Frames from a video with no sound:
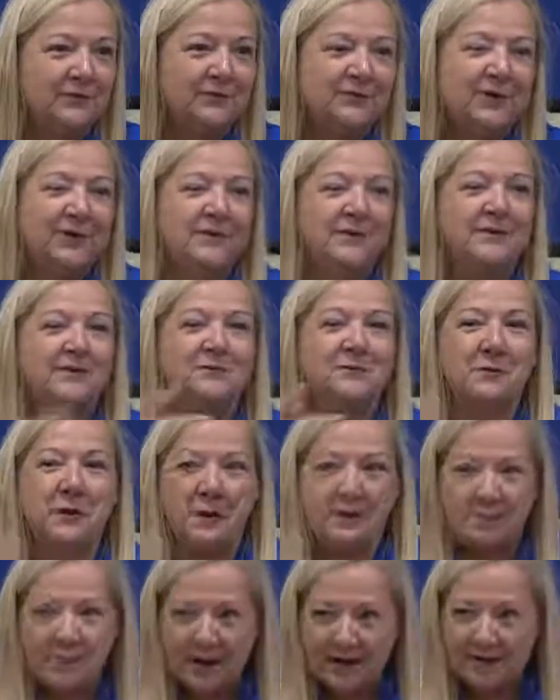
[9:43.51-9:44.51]
so his
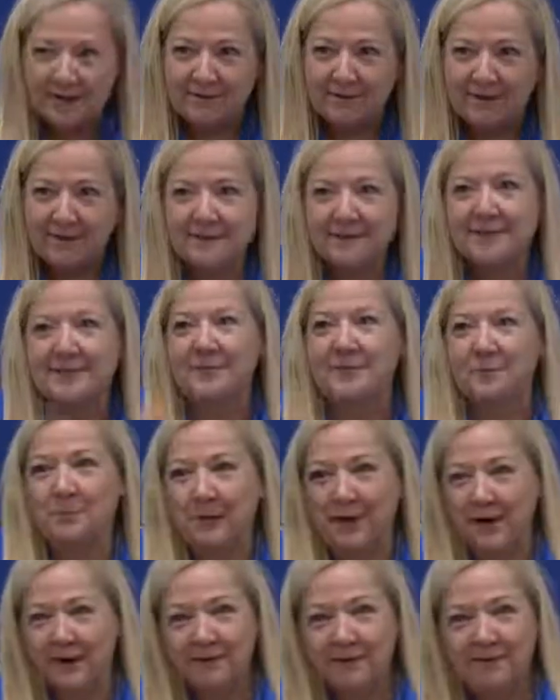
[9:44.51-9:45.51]
grandparents, his
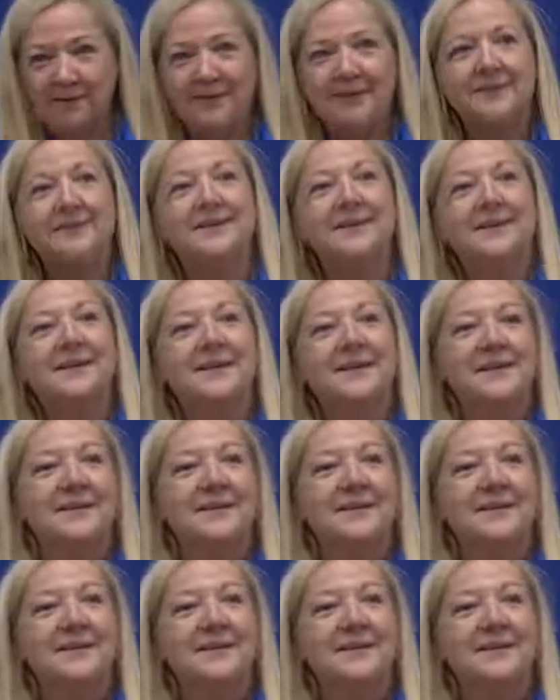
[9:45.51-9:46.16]
parents,